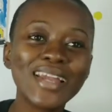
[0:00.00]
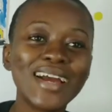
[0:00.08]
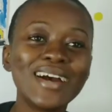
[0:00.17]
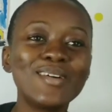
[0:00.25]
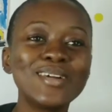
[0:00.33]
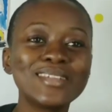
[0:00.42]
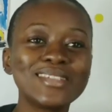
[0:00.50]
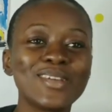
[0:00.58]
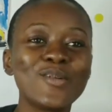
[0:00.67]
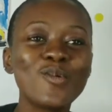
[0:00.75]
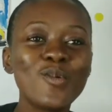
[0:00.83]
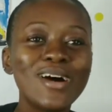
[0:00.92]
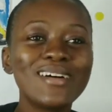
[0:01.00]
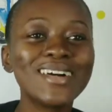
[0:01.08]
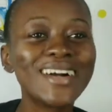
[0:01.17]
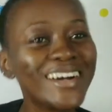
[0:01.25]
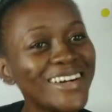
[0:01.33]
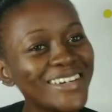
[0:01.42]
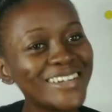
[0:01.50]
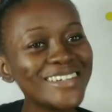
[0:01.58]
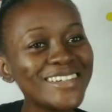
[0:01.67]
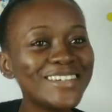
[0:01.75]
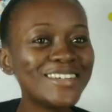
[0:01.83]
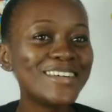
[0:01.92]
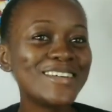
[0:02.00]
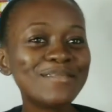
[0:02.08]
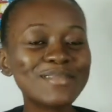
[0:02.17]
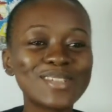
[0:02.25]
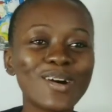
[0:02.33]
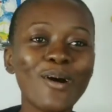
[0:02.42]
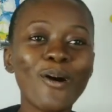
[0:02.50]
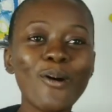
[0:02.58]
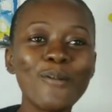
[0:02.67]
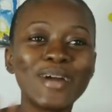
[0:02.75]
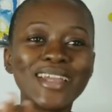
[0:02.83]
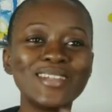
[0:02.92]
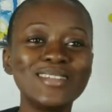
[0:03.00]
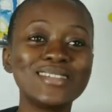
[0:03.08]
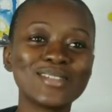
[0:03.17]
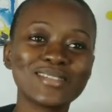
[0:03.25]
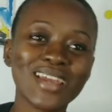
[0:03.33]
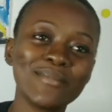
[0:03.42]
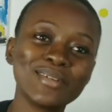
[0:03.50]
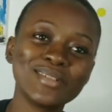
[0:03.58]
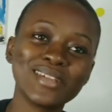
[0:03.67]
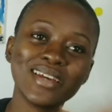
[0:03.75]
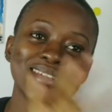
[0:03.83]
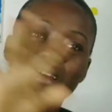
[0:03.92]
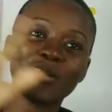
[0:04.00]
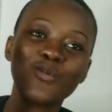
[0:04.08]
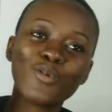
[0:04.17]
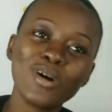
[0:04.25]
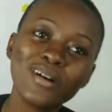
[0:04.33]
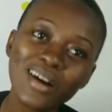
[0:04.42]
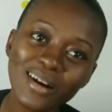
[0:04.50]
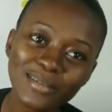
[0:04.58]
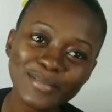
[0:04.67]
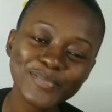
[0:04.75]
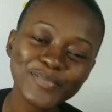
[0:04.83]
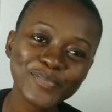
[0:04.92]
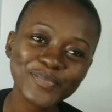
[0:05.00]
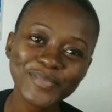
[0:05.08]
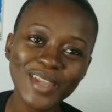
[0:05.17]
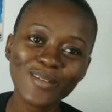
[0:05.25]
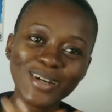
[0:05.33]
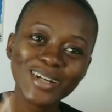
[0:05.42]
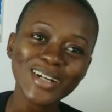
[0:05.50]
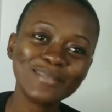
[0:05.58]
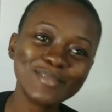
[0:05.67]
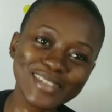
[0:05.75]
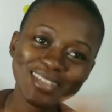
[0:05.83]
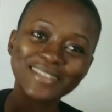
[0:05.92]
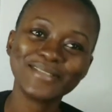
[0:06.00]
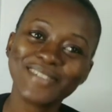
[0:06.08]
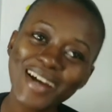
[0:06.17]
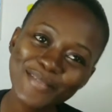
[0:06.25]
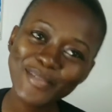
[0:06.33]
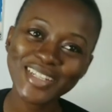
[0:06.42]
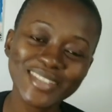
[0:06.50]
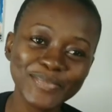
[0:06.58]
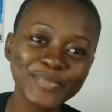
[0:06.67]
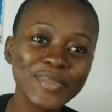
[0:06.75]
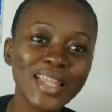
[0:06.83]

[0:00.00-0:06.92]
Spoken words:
I want to say welcome to all my new subscribers. You guys are welcome. Welcome to the family.